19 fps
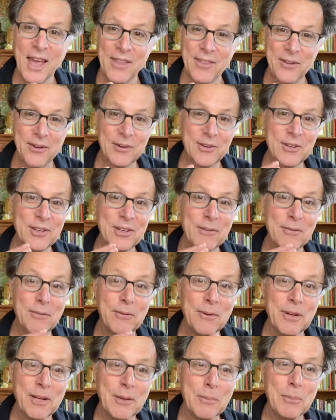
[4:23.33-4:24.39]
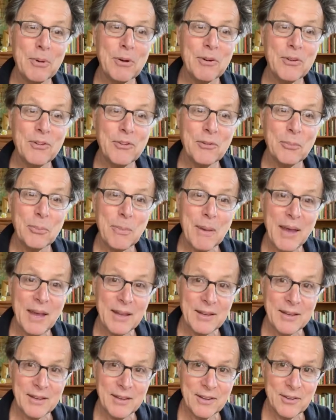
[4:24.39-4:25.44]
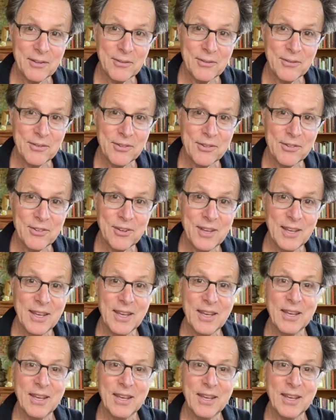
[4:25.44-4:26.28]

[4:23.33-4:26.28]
and their differing perspectives